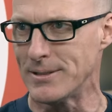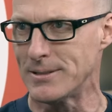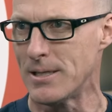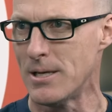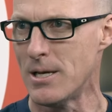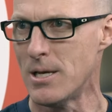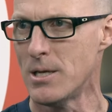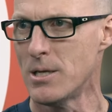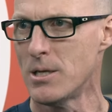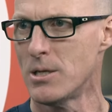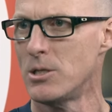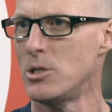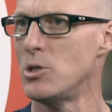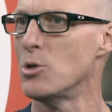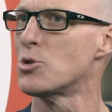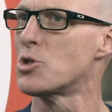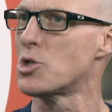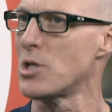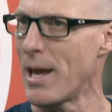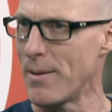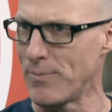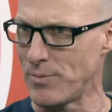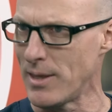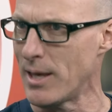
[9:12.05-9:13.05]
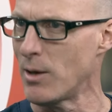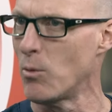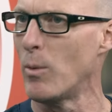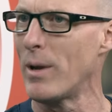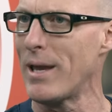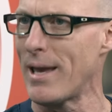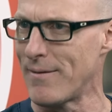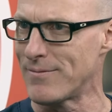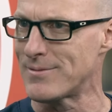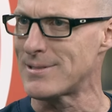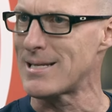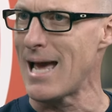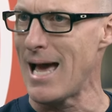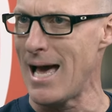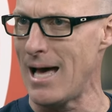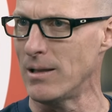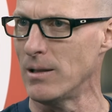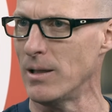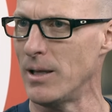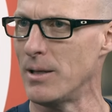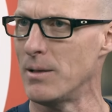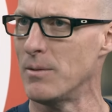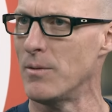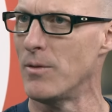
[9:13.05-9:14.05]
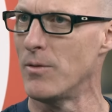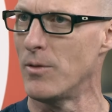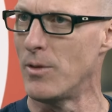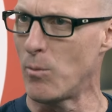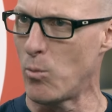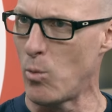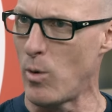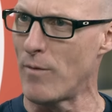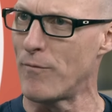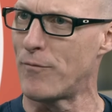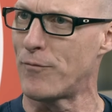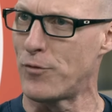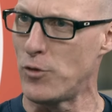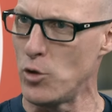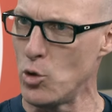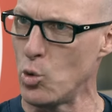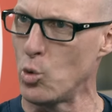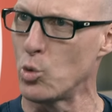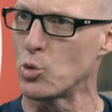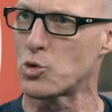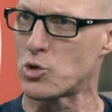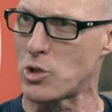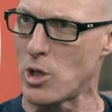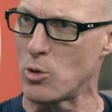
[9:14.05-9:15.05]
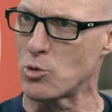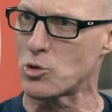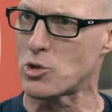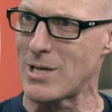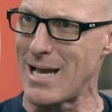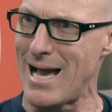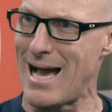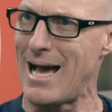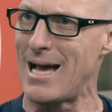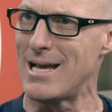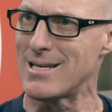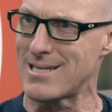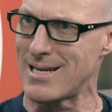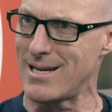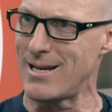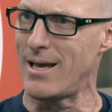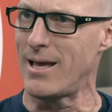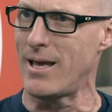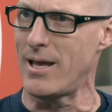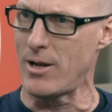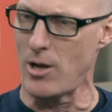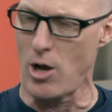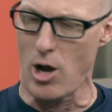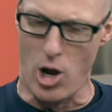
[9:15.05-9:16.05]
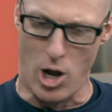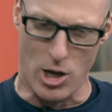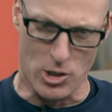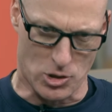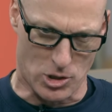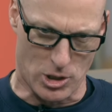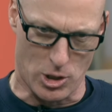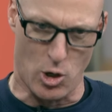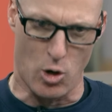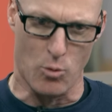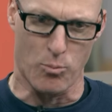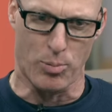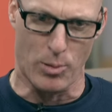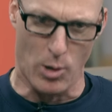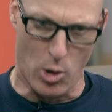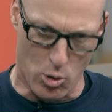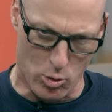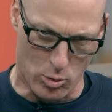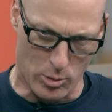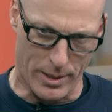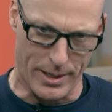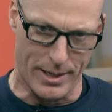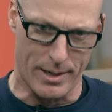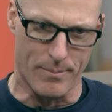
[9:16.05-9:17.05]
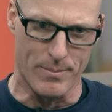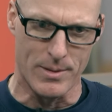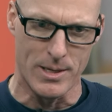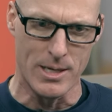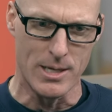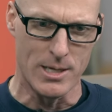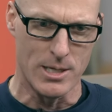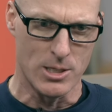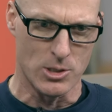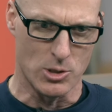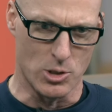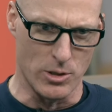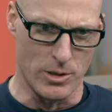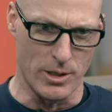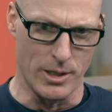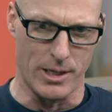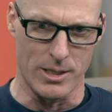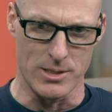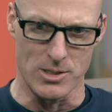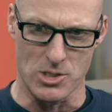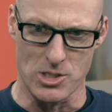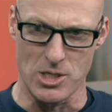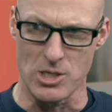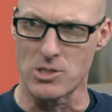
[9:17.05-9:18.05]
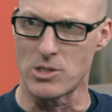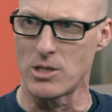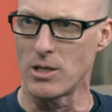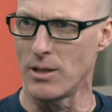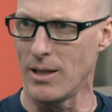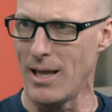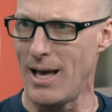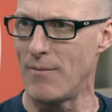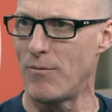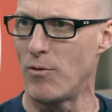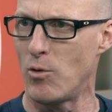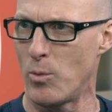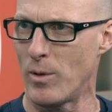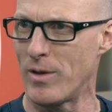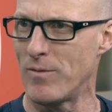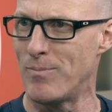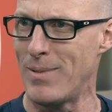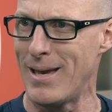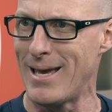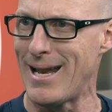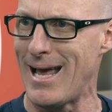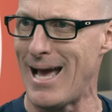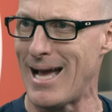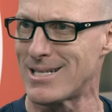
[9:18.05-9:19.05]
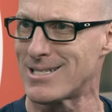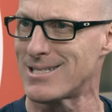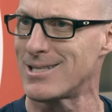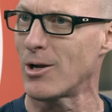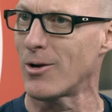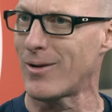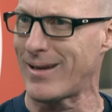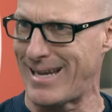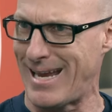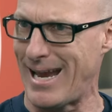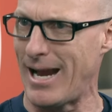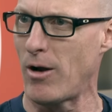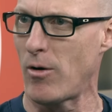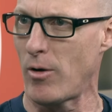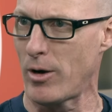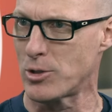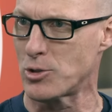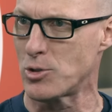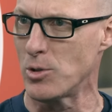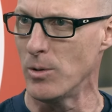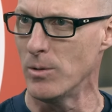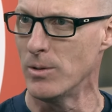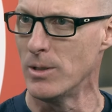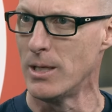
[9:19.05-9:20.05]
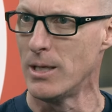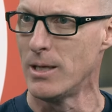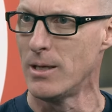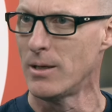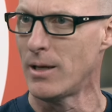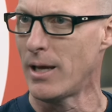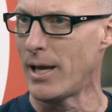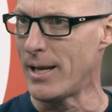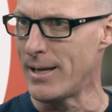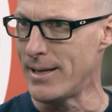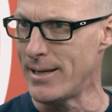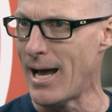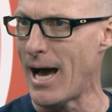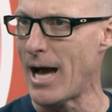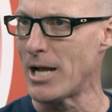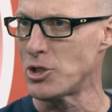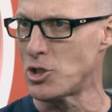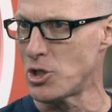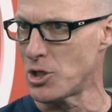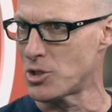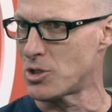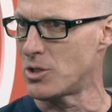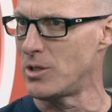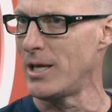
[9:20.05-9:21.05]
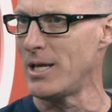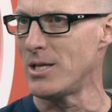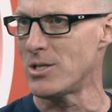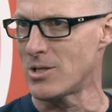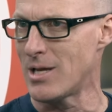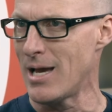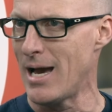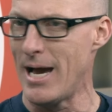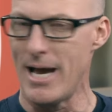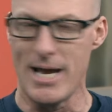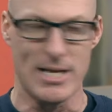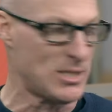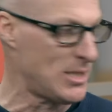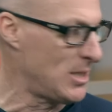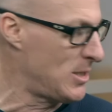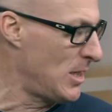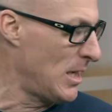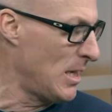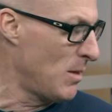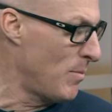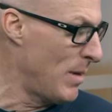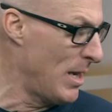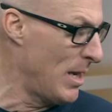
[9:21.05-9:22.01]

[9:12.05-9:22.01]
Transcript: it. You know, same thing. We have talent. That what fuels those guys and us and our program to the consistent level we've been at is their character. And not just these guys, as he